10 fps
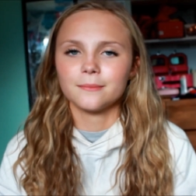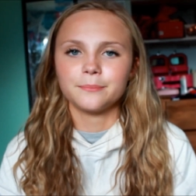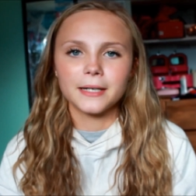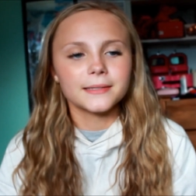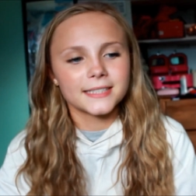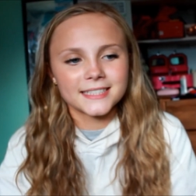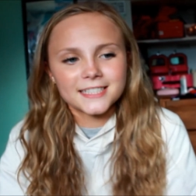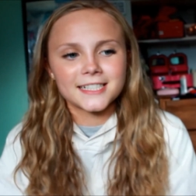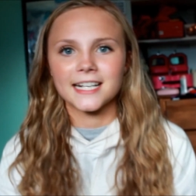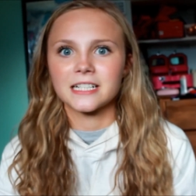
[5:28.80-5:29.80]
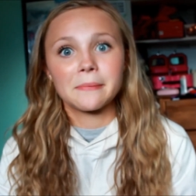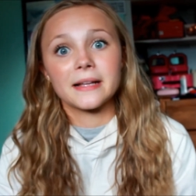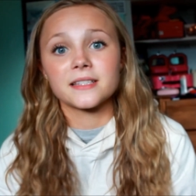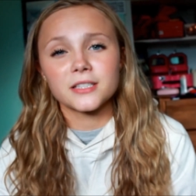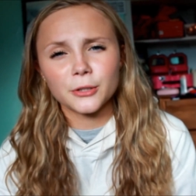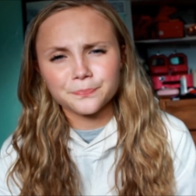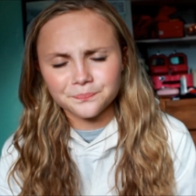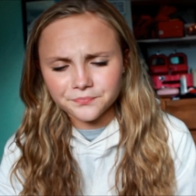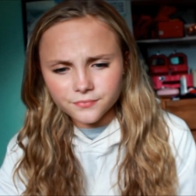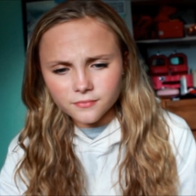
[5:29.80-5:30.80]
But it just kind of depends. So
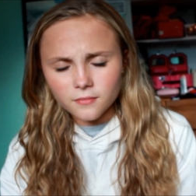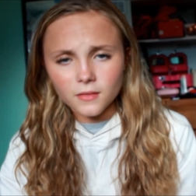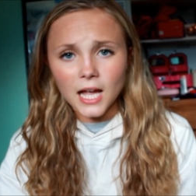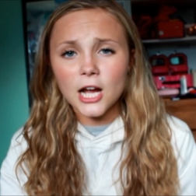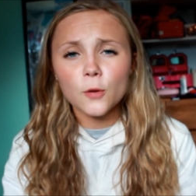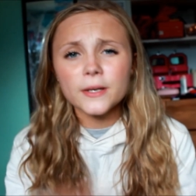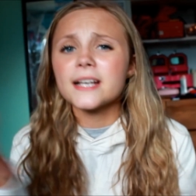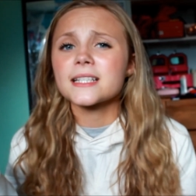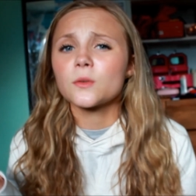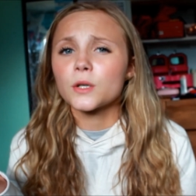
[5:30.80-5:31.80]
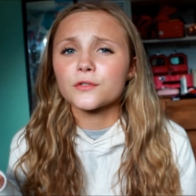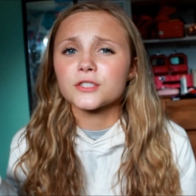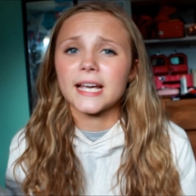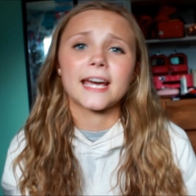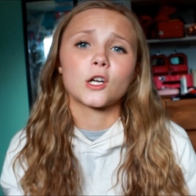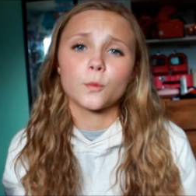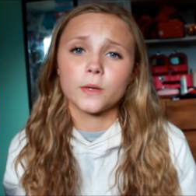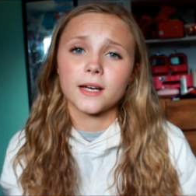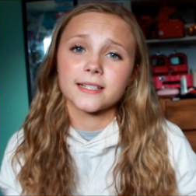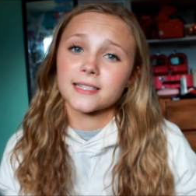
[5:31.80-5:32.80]
I hope you guys had a wonderful day and I hope
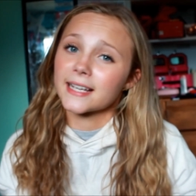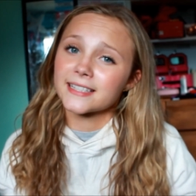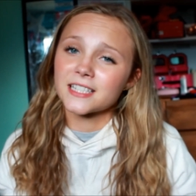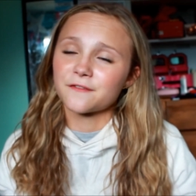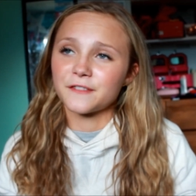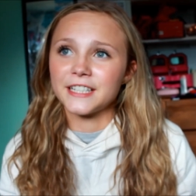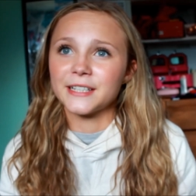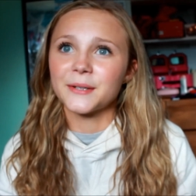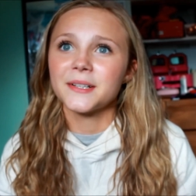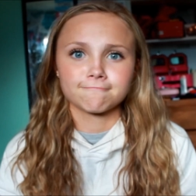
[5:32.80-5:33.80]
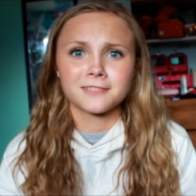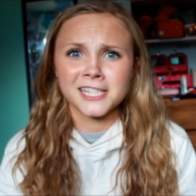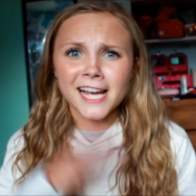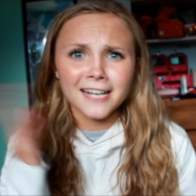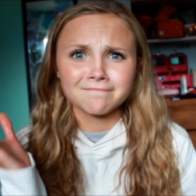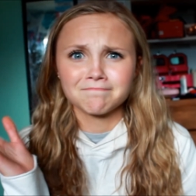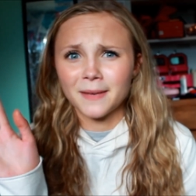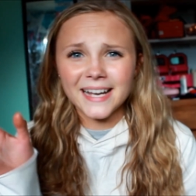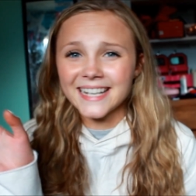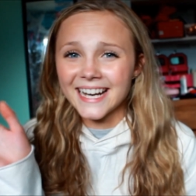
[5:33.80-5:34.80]
you guys liked this video. So yeah,
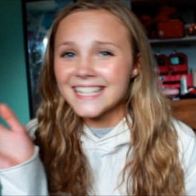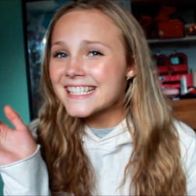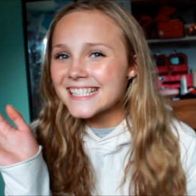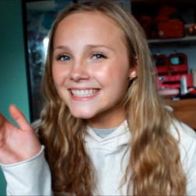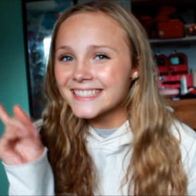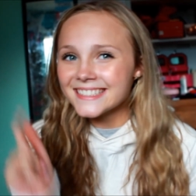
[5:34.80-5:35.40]
bye guys!